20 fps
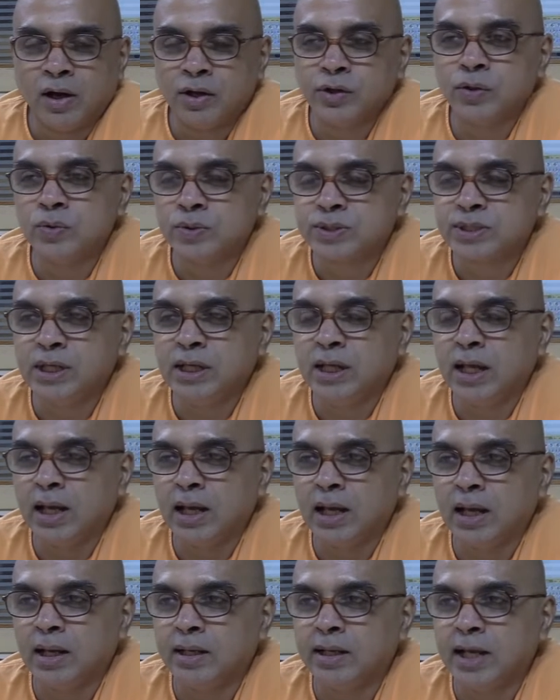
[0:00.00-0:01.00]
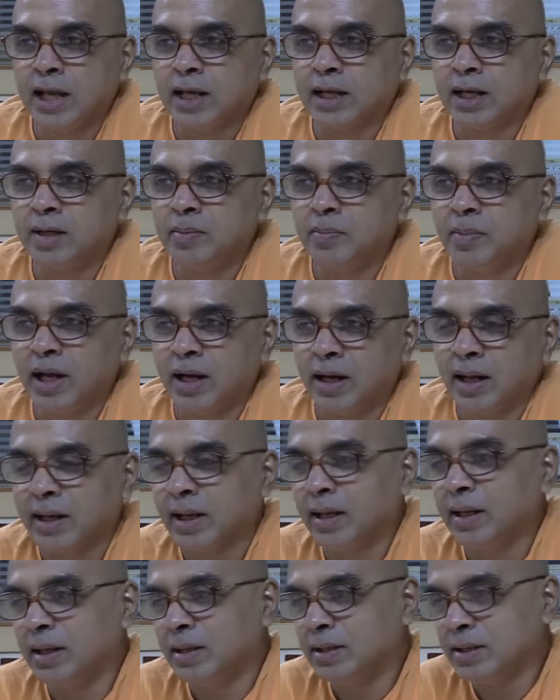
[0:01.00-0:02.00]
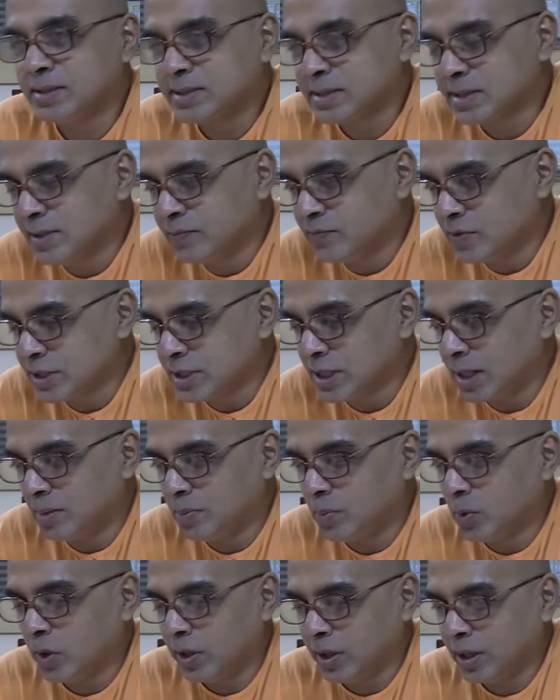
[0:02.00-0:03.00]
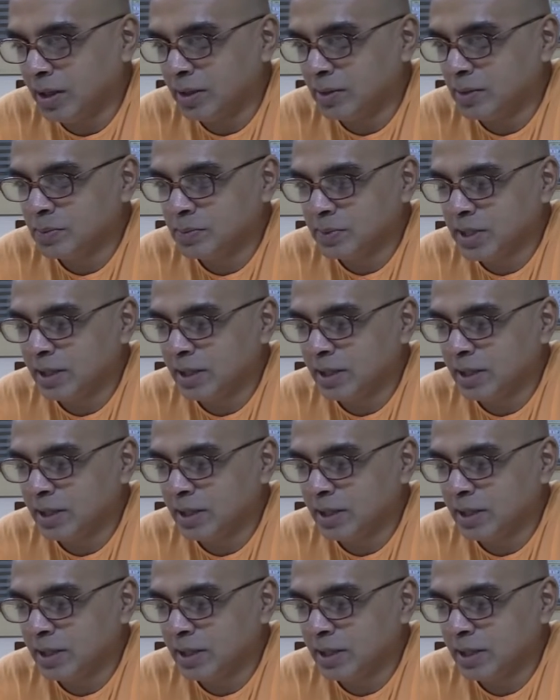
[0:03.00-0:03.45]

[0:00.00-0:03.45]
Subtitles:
You see a naked man, you see physical body,